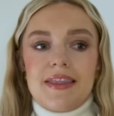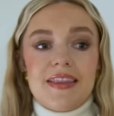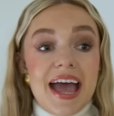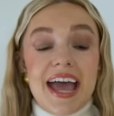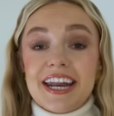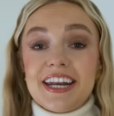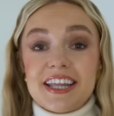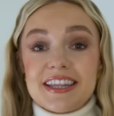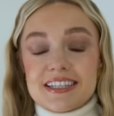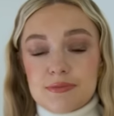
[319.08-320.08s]
And then
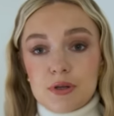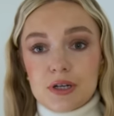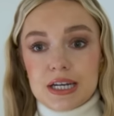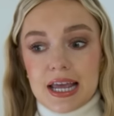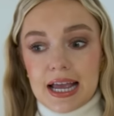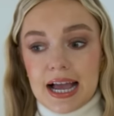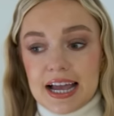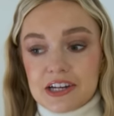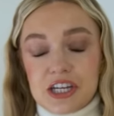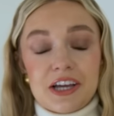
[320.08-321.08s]
this morning I
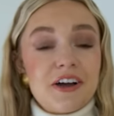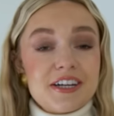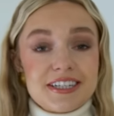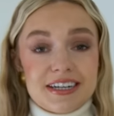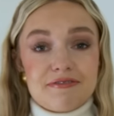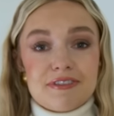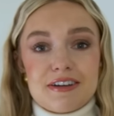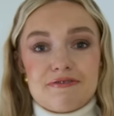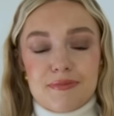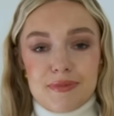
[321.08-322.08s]
actually got a
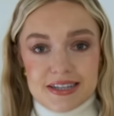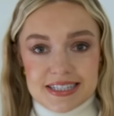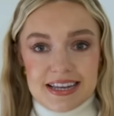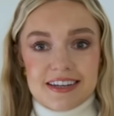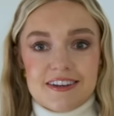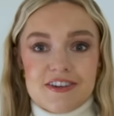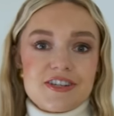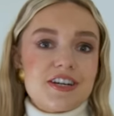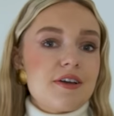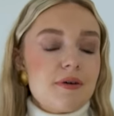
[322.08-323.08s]
delivery from Marcella
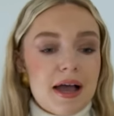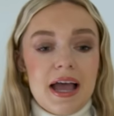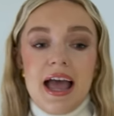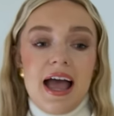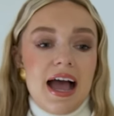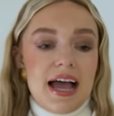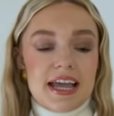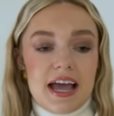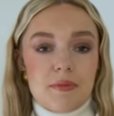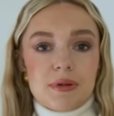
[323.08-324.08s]
London, who
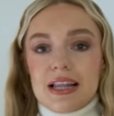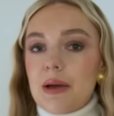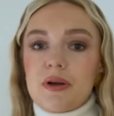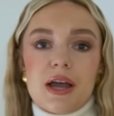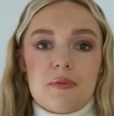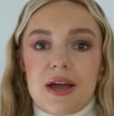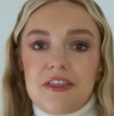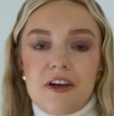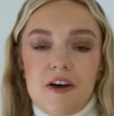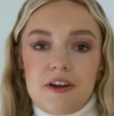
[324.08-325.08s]
I collaborate
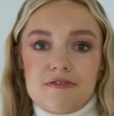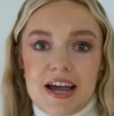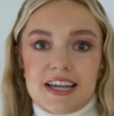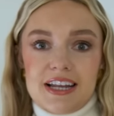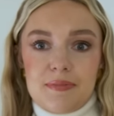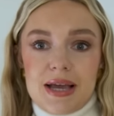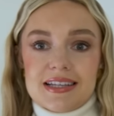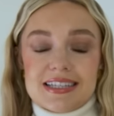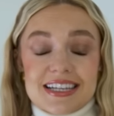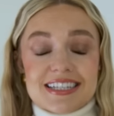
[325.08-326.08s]
with on a regular
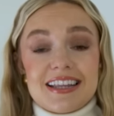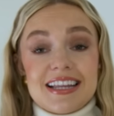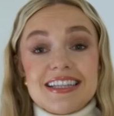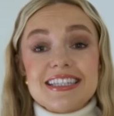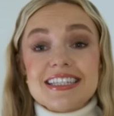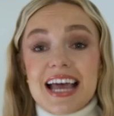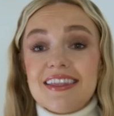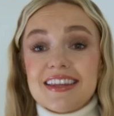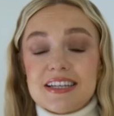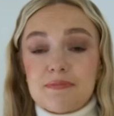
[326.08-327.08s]
basis, and they'd
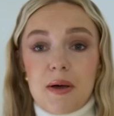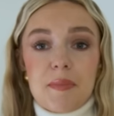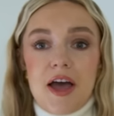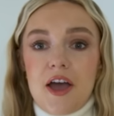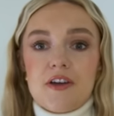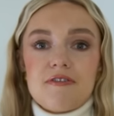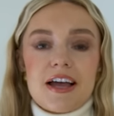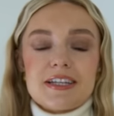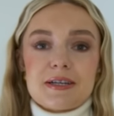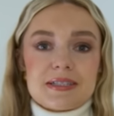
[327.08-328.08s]
sent this bomber
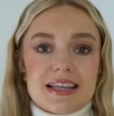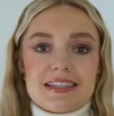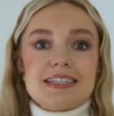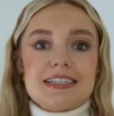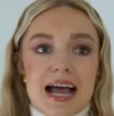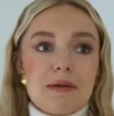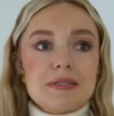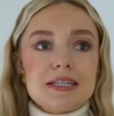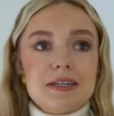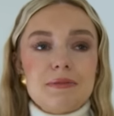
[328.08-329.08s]
over. So I was like, this is
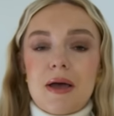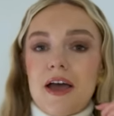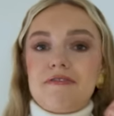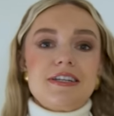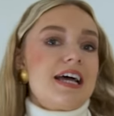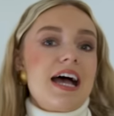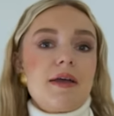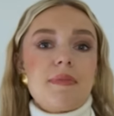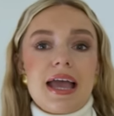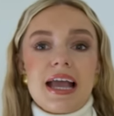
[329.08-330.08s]
absolutely perfect
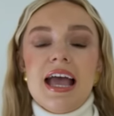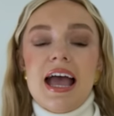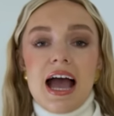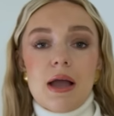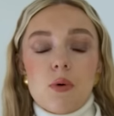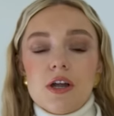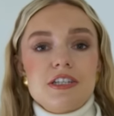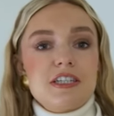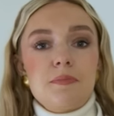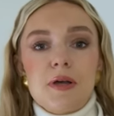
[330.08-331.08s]
timing. I
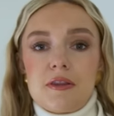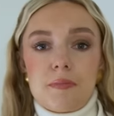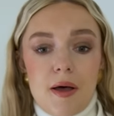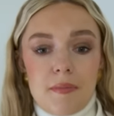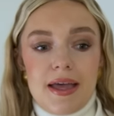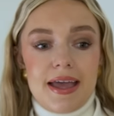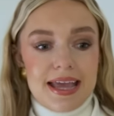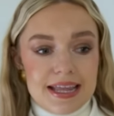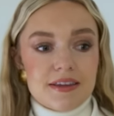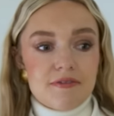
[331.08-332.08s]
wanted to put the bomber
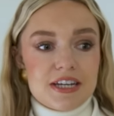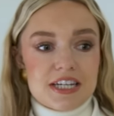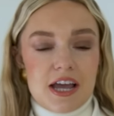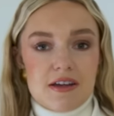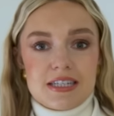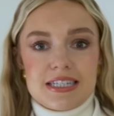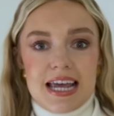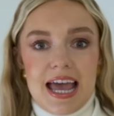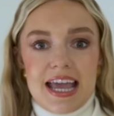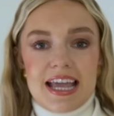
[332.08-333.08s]
in the video
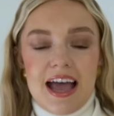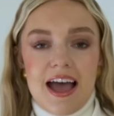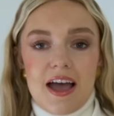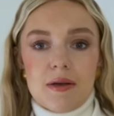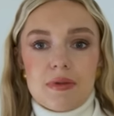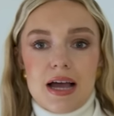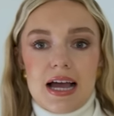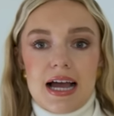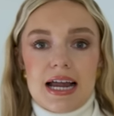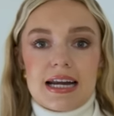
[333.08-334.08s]
today, and
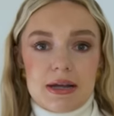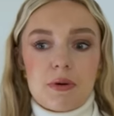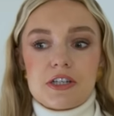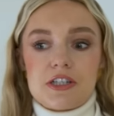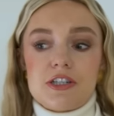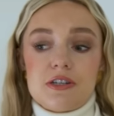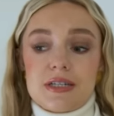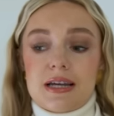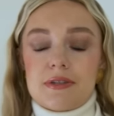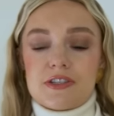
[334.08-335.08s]
I wanted to do a
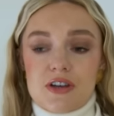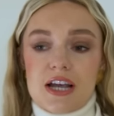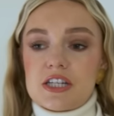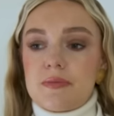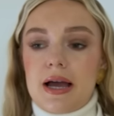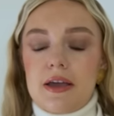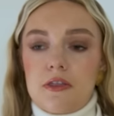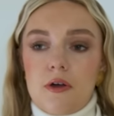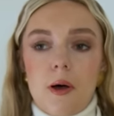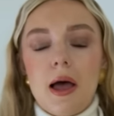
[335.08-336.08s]
demonstration, but I
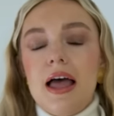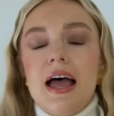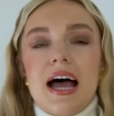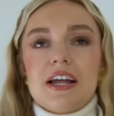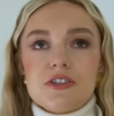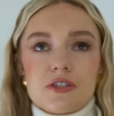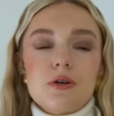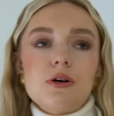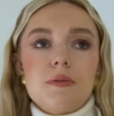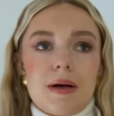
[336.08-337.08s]
thought I'll just
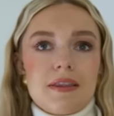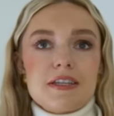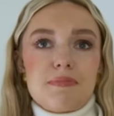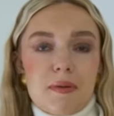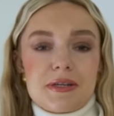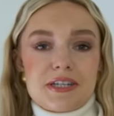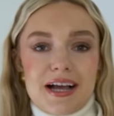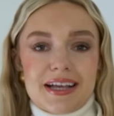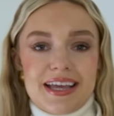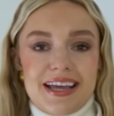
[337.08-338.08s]
talk about this bomber
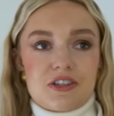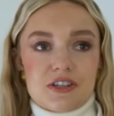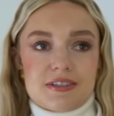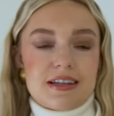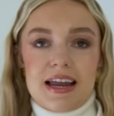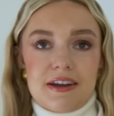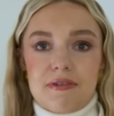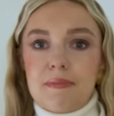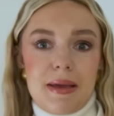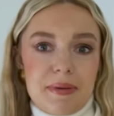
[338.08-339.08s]
jacket, just kind of
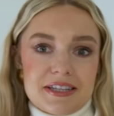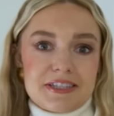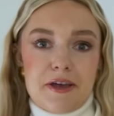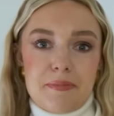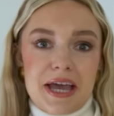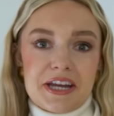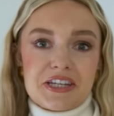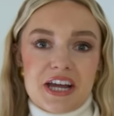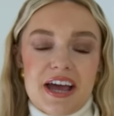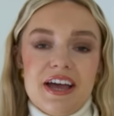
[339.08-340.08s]
maybe insert a
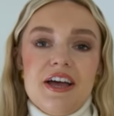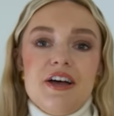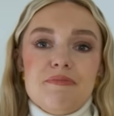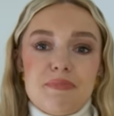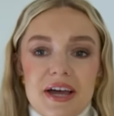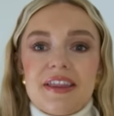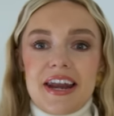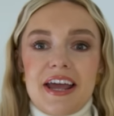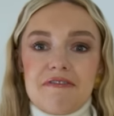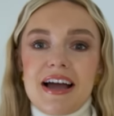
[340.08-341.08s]
picture. But then
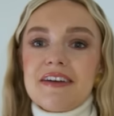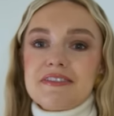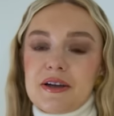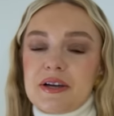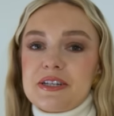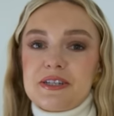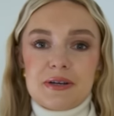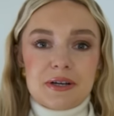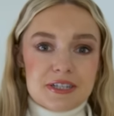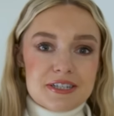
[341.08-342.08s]
it arrived, so I could do
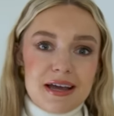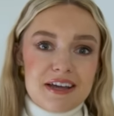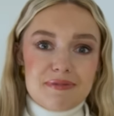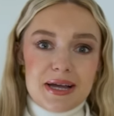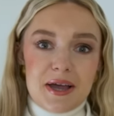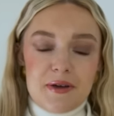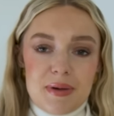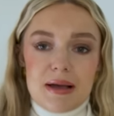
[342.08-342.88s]
a cutaway of my own.